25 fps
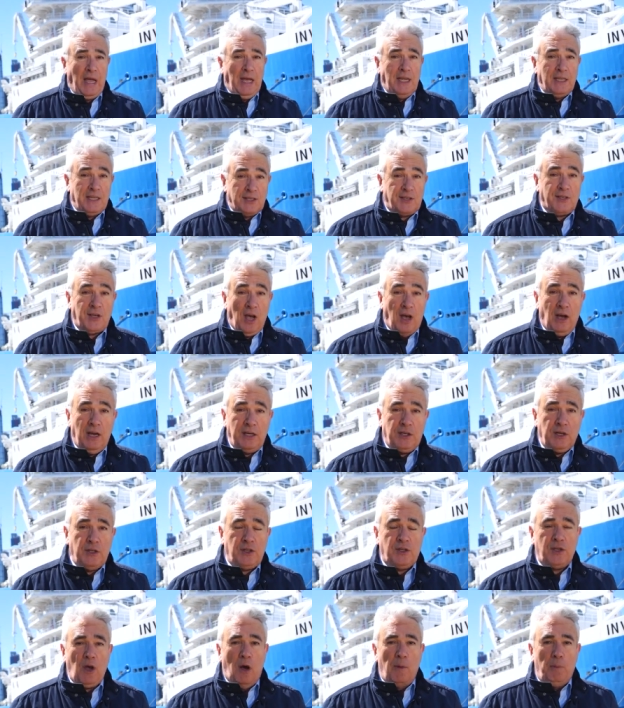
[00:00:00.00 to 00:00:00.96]
The
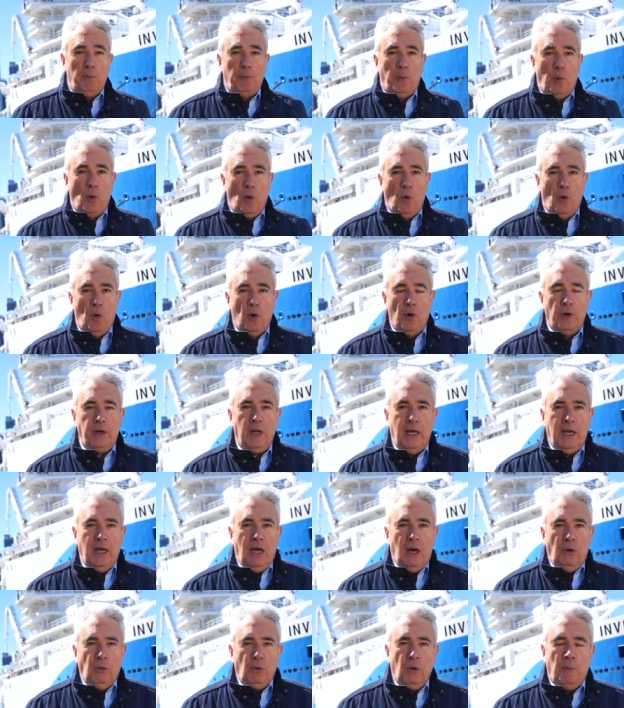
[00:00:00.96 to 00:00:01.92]
scientists on board
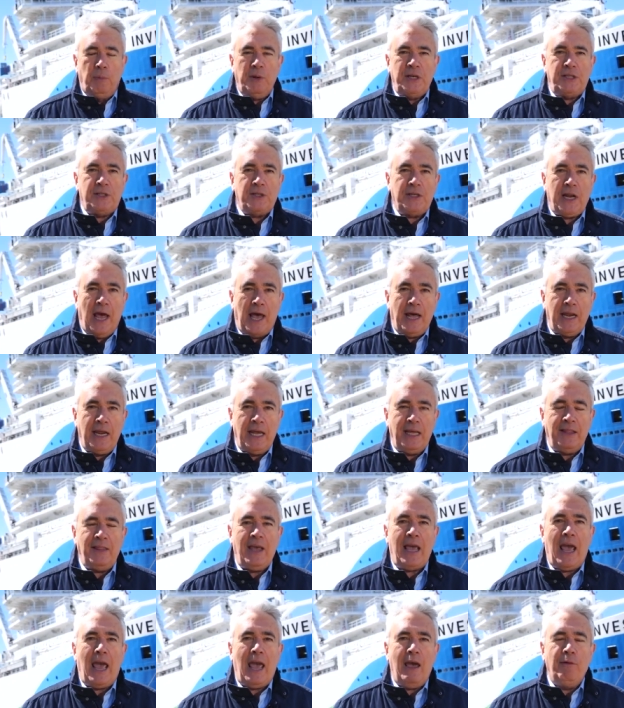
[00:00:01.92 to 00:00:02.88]
will be studying
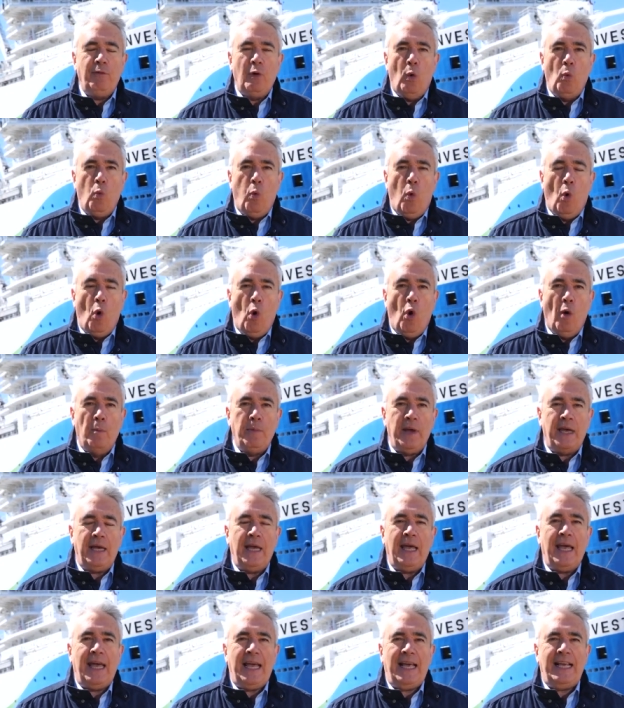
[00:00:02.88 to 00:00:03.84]
the
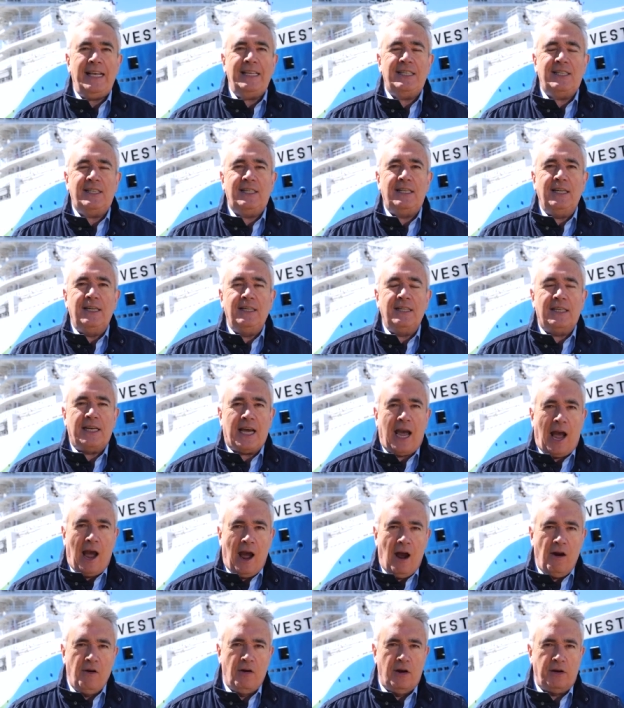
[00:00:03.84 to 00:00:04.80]
ever-warming eastern
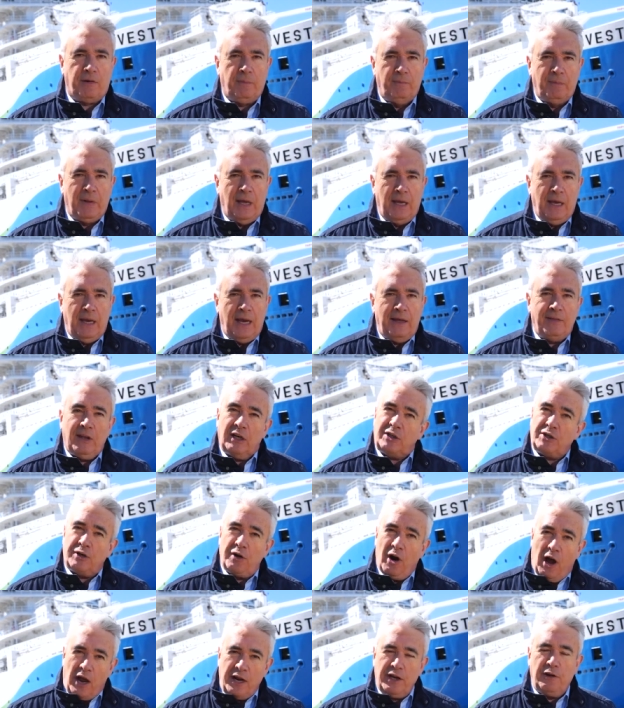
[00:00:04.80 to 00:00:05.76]
current, and they're
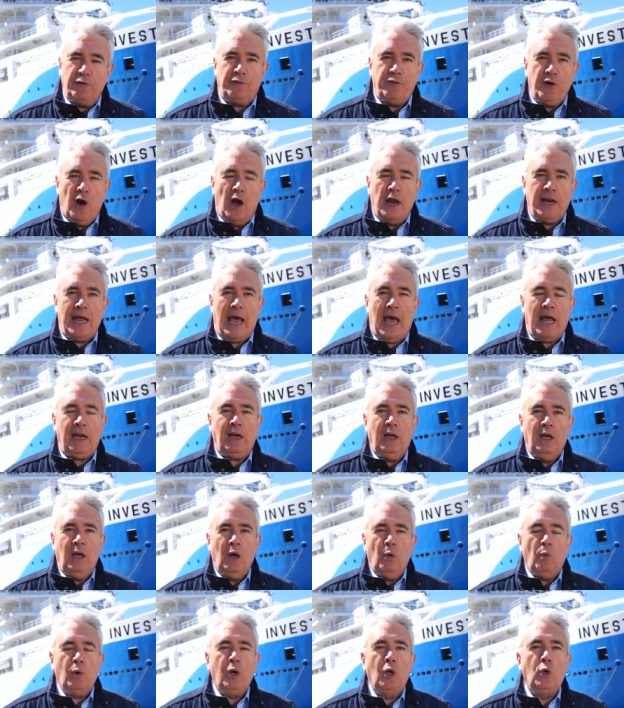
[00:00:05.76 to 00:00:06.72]
trying to find out
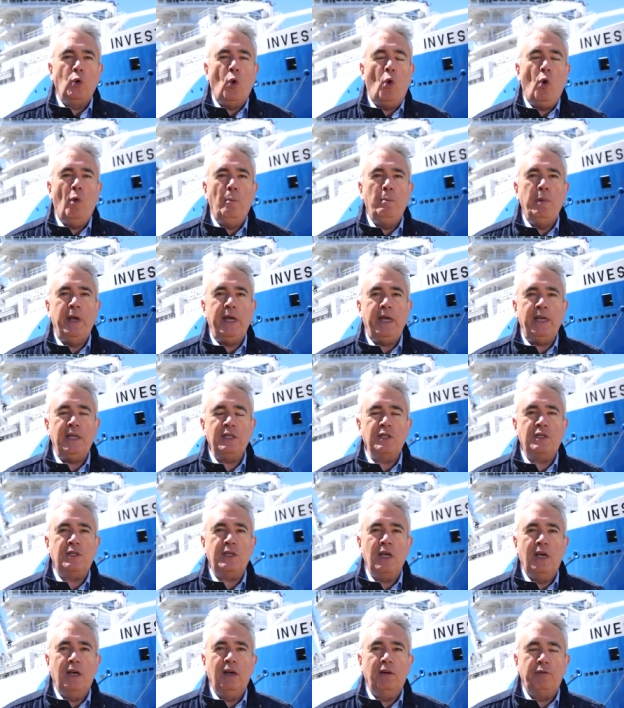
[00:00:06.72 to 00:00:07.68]
what it all
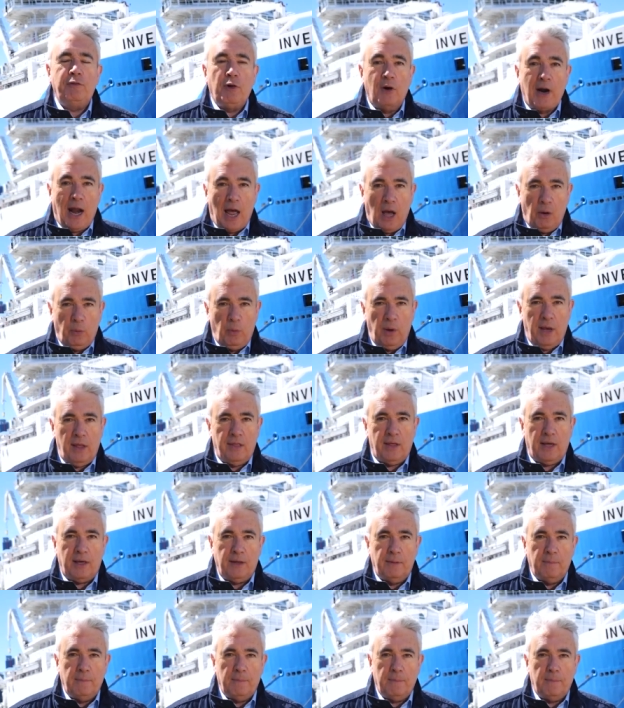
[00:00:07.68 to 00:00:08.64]
means for our weather.
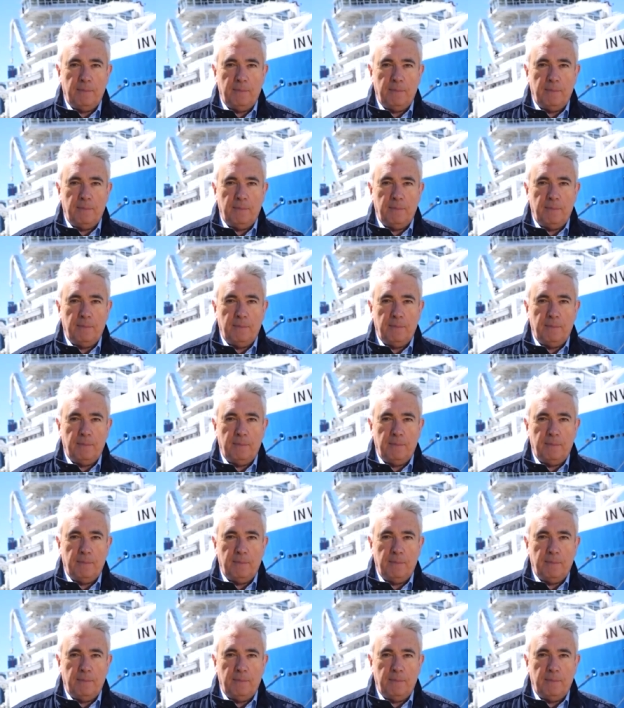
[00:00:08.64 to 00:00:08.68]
